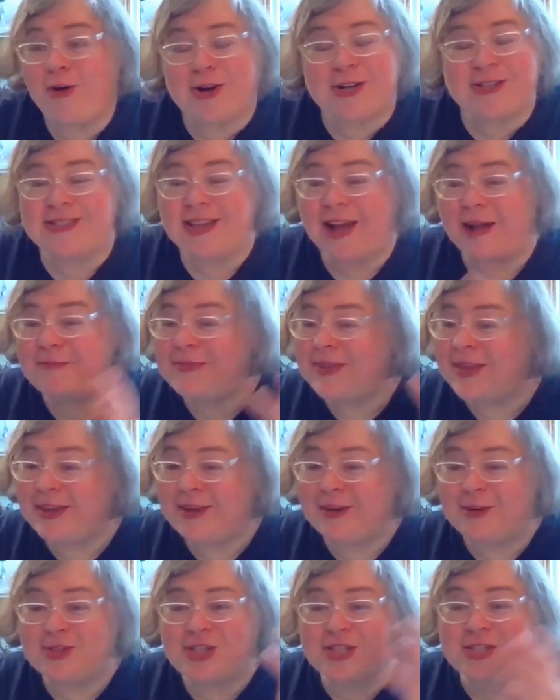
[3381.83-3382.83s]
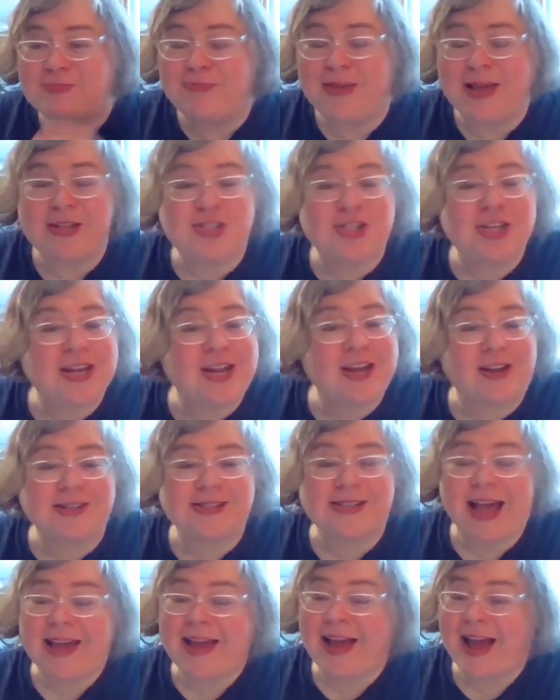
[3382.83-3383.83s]
or something. Yeah. You know, just mentioning because
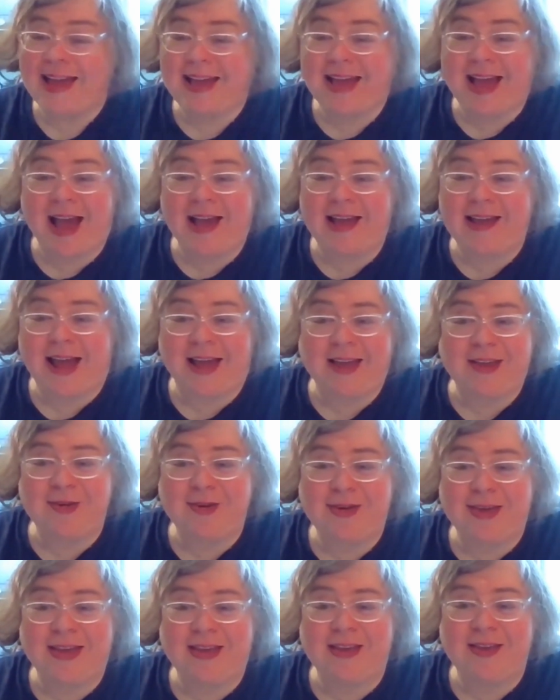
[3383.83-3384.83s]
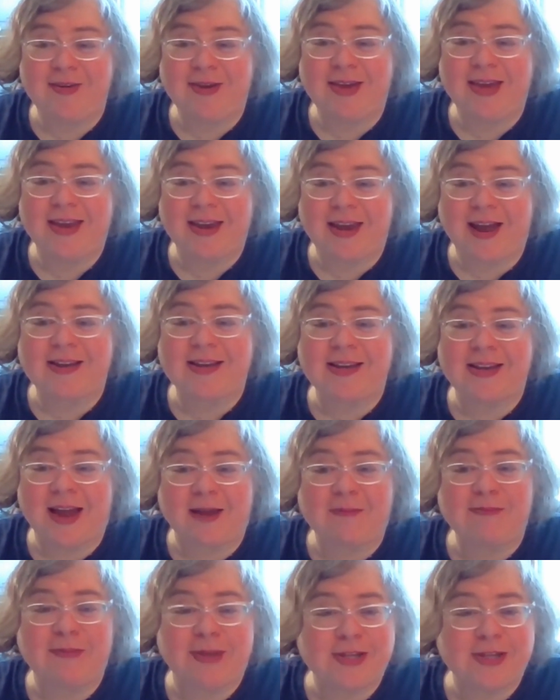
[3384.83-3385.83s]
I I got I, you you cannot
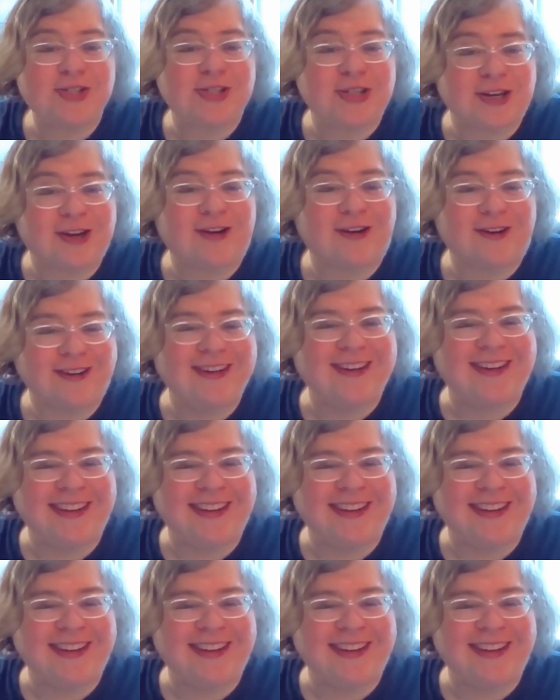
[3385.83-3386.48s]
not mention her.